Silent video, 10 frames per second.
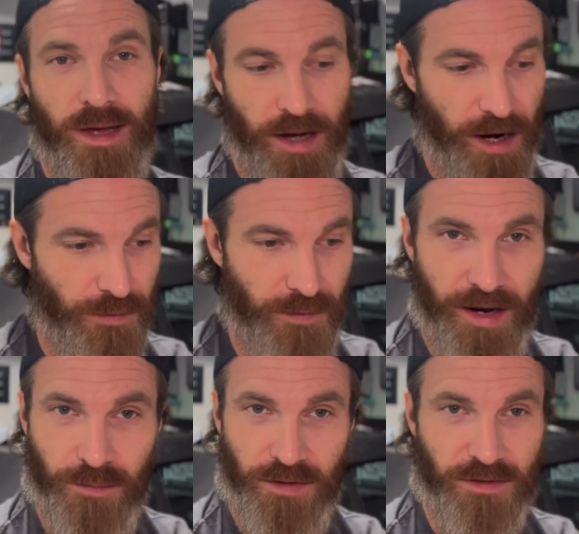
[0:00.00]
I
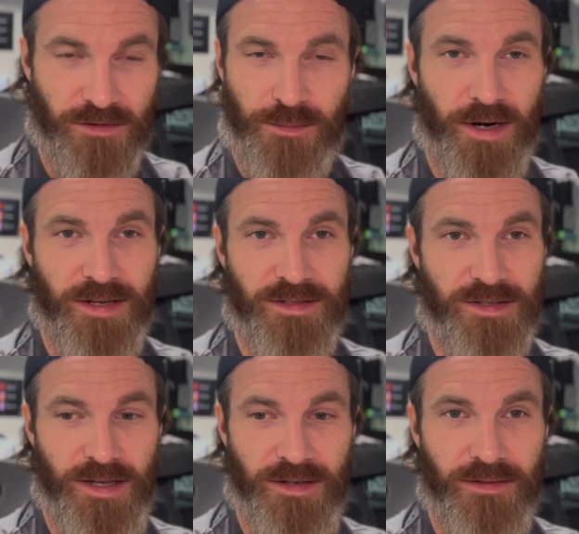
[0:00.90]
ran with the springs
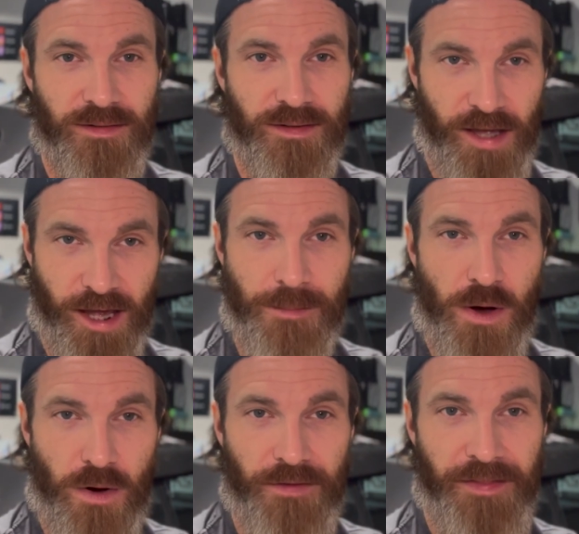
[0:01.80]
that came
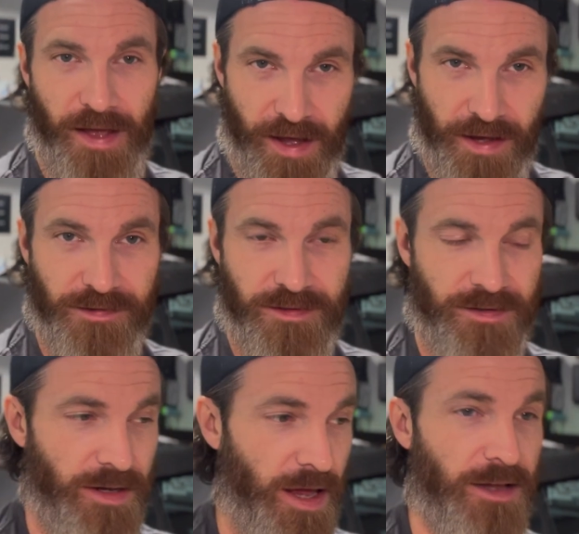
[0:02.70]
on the
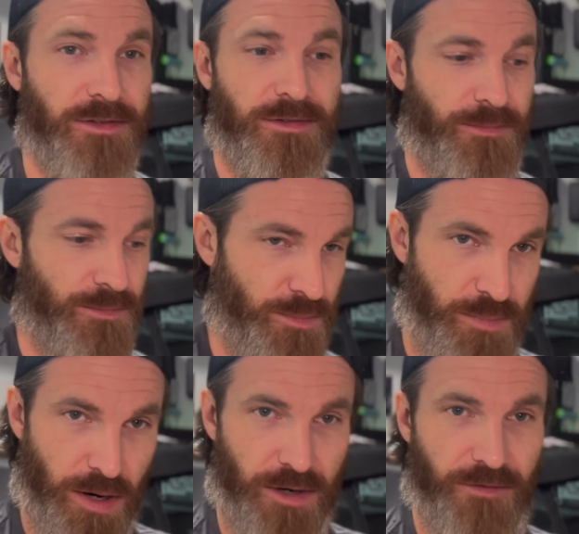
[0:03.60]
heads as
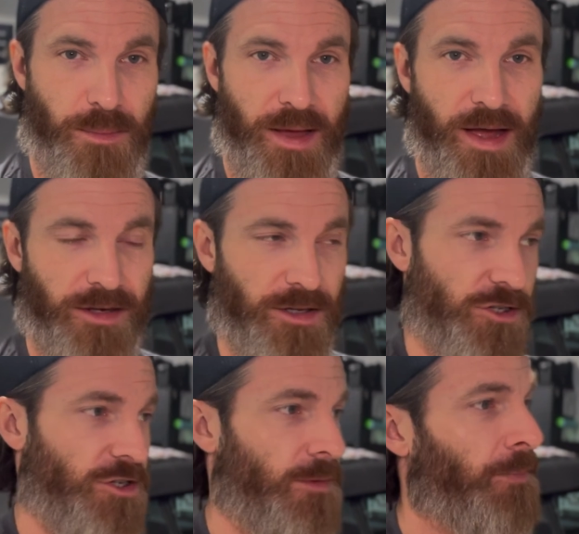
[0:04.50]
part of the package.